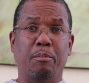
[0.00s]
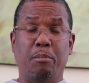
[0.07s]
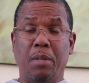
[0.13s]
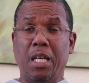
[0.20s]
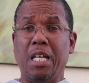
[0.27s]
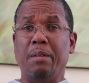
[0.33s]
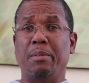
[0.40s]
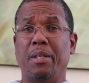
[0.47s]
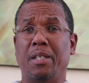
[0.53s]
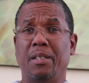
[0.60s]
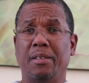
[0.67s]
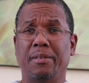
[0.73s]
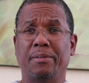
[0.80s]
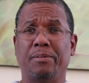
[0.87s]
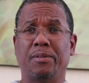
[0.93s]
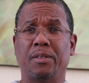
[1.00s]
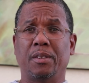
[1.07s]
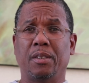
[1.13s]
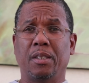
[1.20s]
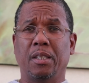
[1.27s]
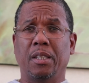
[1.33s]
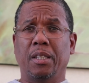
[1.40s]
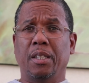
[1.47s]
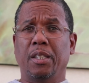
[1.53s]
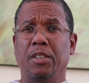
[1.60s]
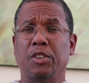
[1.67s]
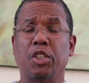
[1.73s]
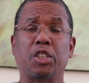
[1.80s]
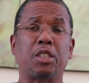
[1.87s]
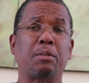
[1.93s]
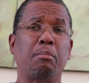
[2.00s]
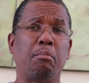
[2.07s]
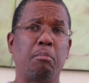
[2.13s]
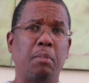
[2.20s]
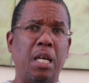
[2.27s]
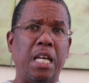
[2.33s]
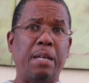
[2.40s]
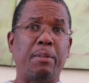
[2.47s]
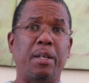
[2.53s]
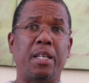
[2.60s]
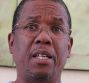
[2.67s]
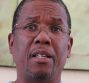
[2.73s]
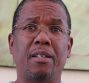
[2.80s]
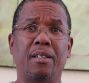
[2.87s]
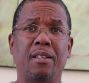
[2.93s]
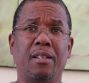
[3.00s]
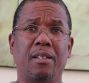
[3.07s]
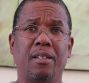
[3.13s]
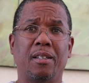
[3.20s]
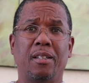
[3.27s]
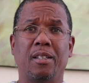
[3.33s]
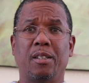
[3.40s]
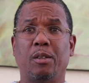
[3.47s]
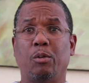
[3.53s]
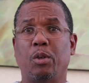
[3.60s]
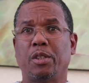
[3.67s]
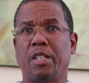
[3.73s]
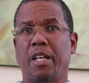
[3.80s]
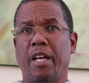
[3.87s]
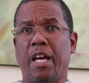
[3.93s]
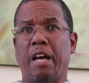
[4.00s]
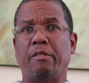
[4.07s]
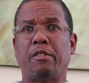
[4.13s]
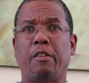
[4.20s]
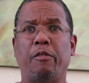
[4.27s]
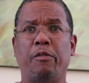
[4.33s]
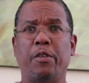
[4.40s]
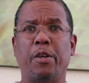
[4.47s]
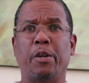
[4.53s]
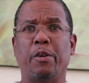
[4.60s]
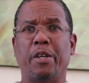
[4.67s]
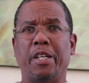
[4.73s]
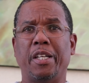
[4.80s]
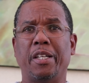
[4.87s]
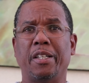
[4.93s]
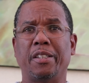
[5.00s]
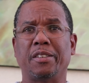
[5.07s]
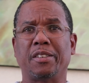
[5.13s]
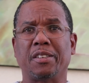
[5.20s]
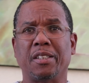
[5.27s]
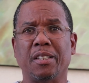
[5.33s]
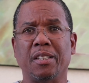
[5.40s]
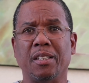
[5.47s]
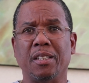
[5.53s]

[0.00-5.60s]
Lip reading: Maybe, just maybe, what they have to fear is